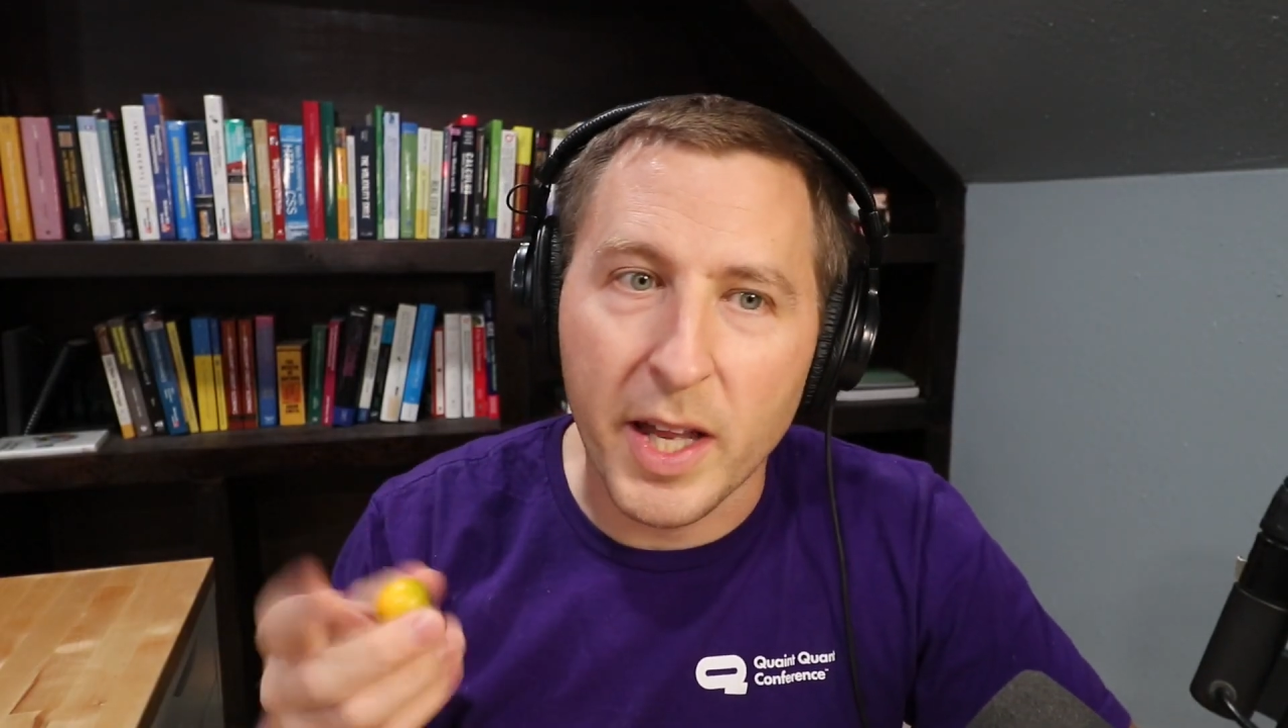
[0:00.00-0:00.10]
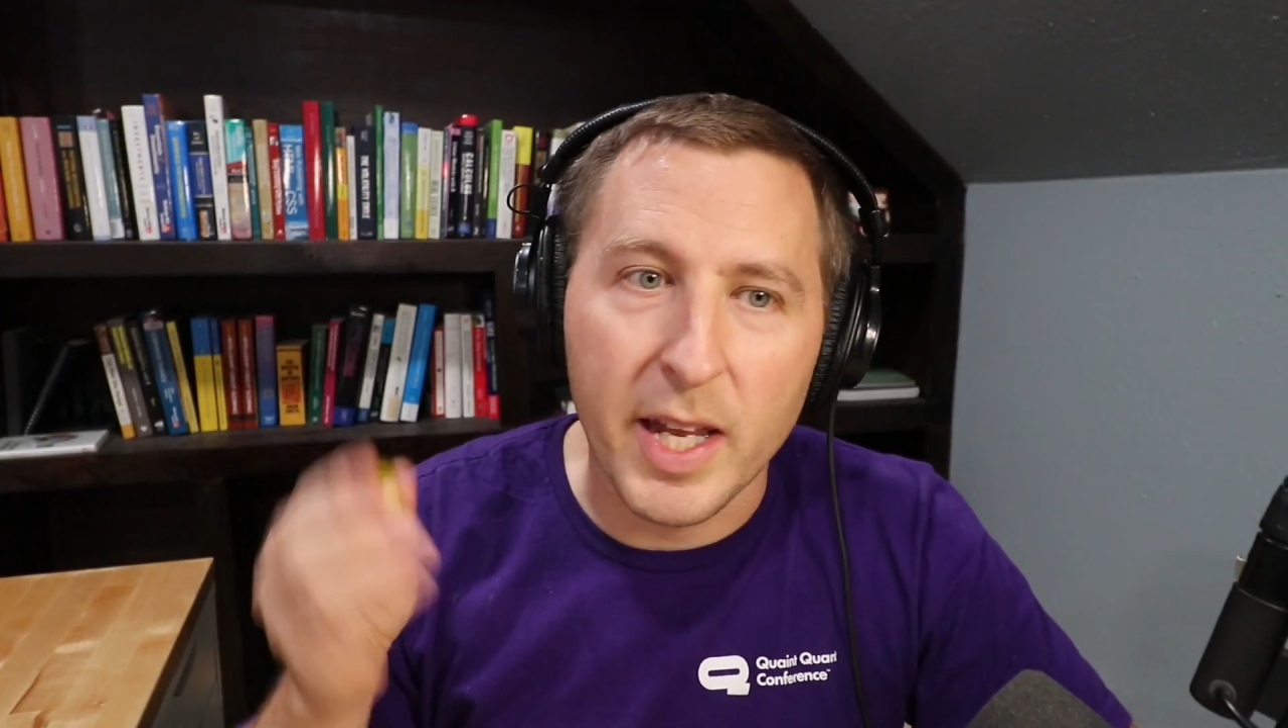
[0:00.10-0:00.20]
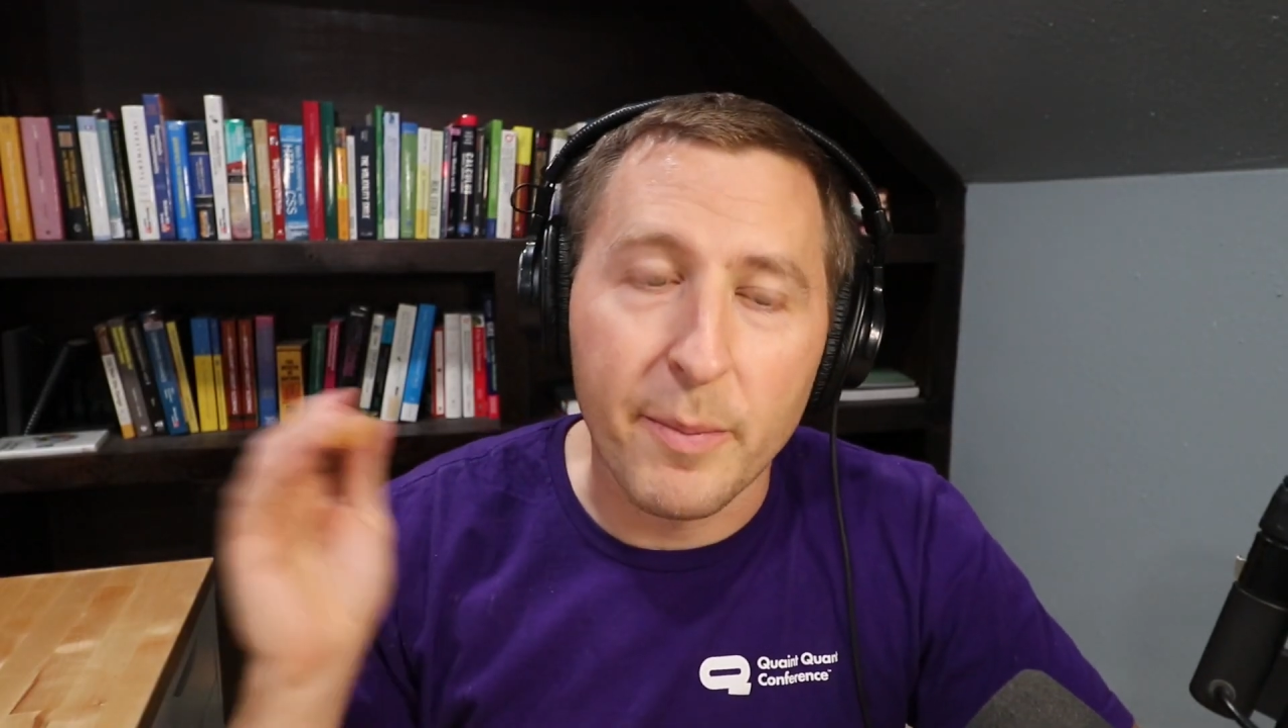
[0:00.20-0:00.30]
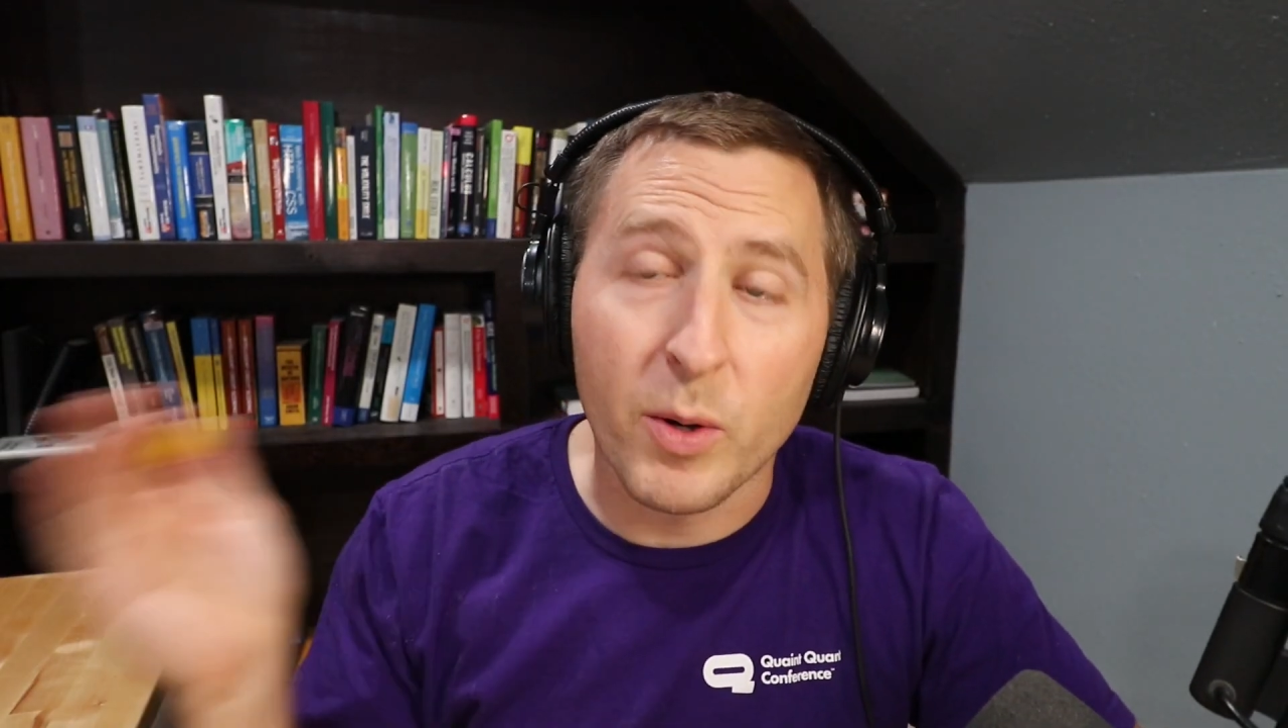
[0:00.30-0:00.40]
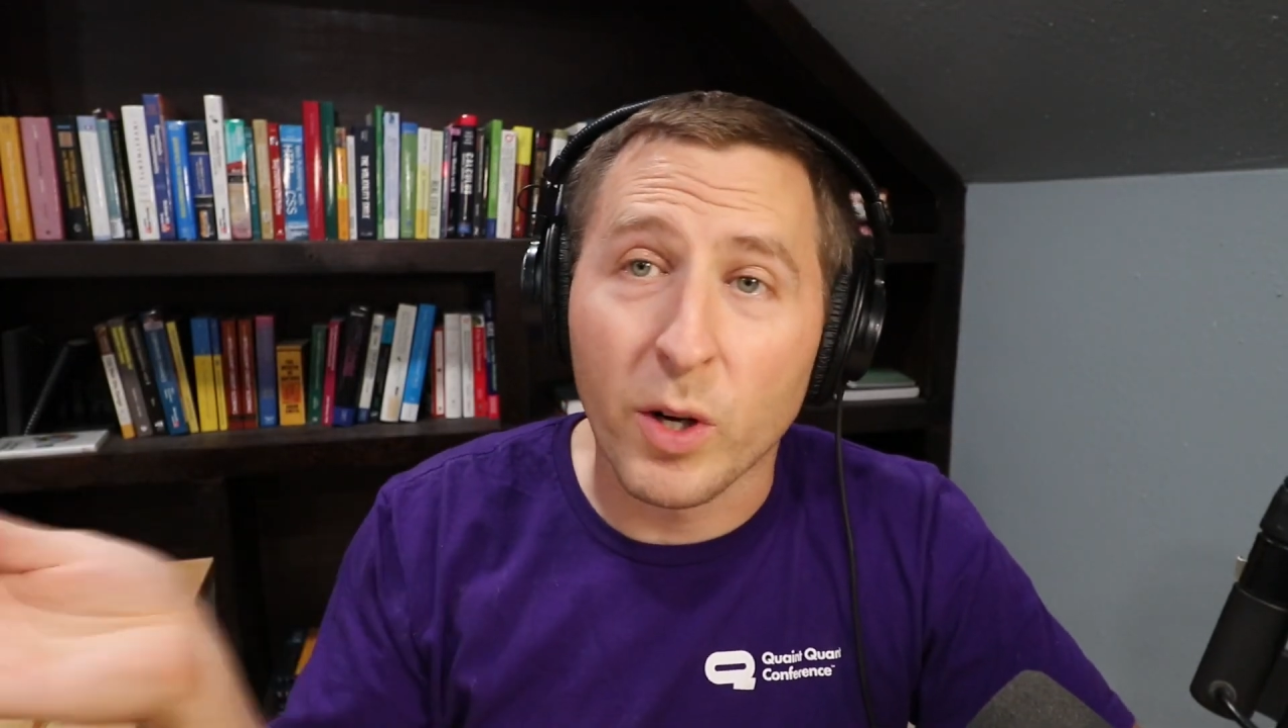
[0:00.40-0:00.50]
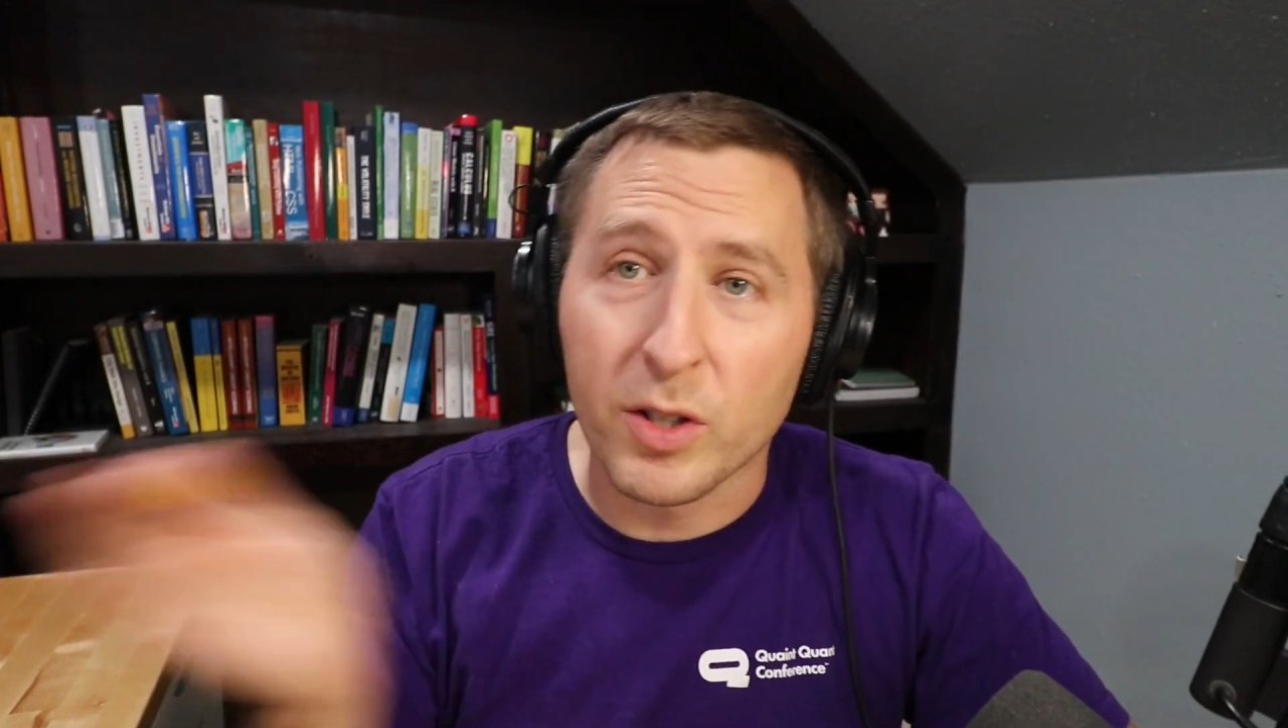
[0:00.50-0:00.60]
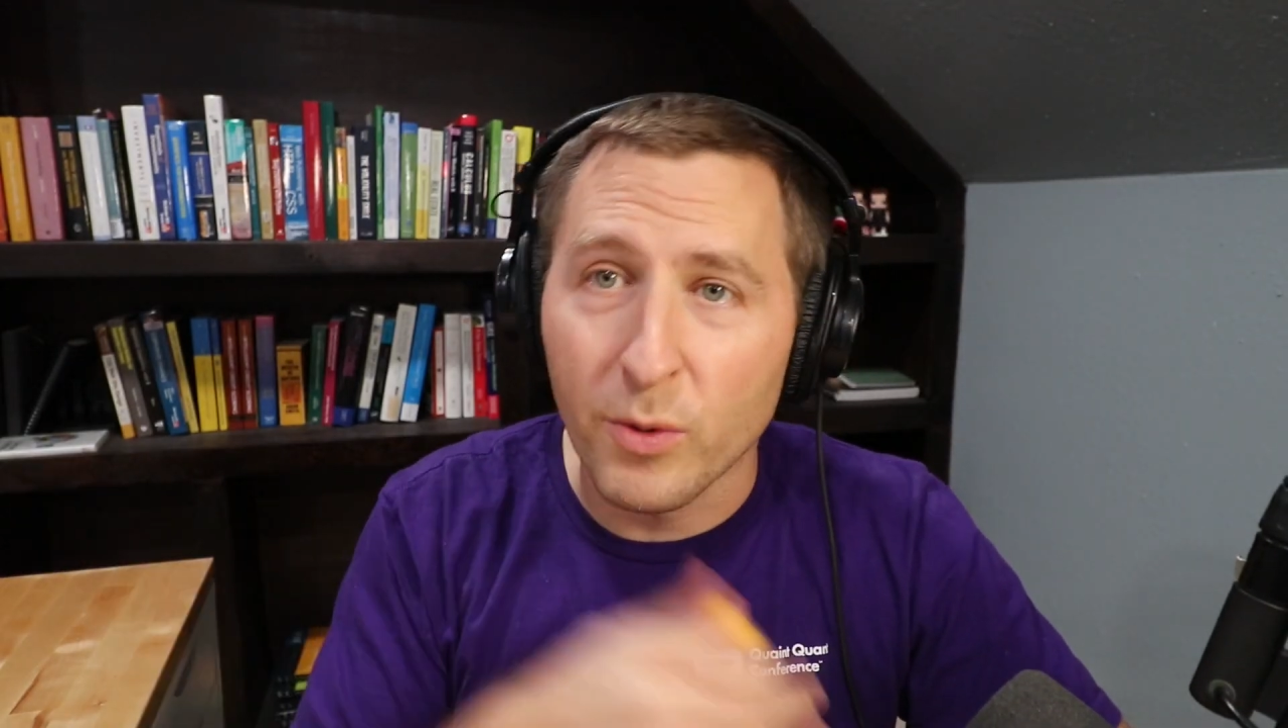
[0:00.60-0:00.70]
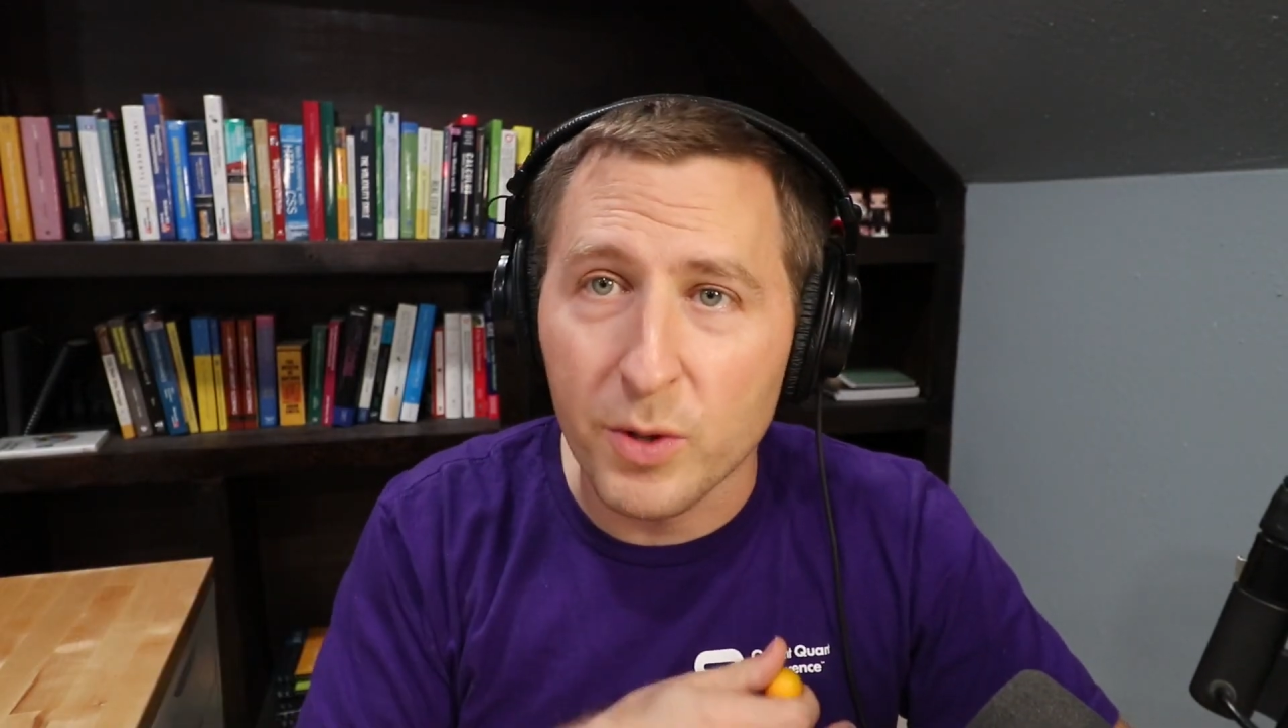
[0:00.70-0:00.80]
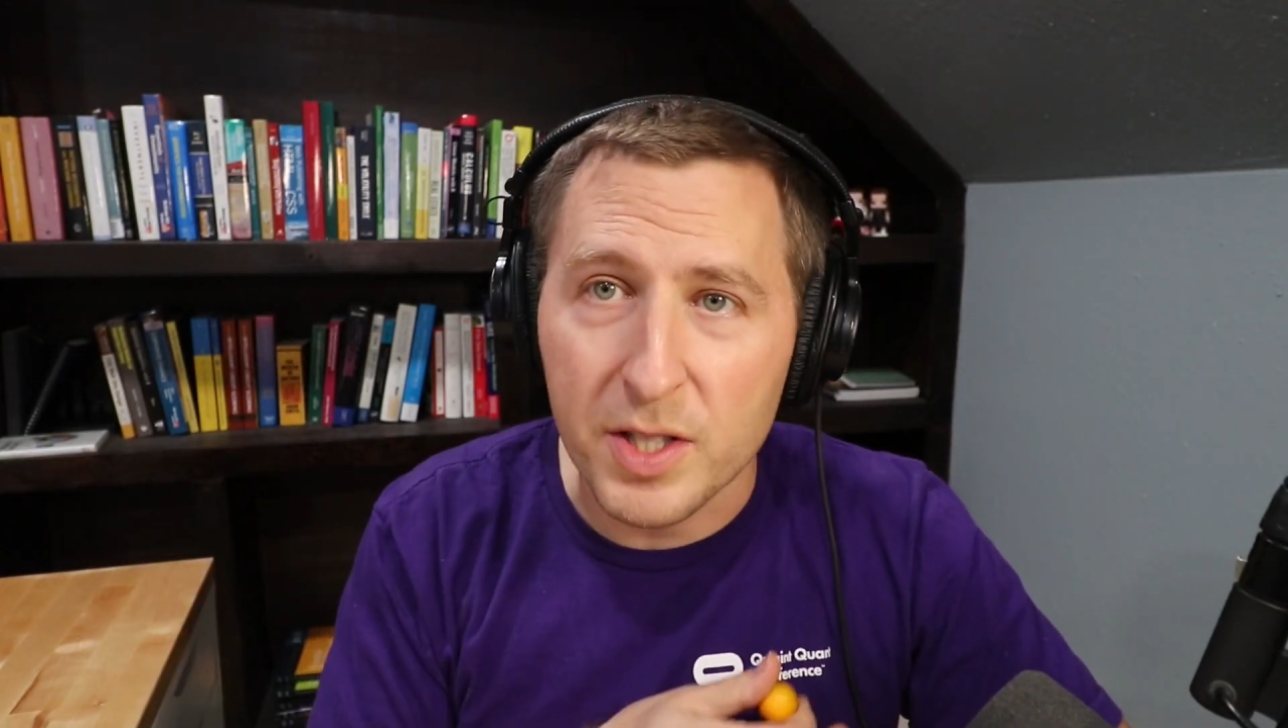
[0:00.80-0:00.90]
and then I'm going to work through the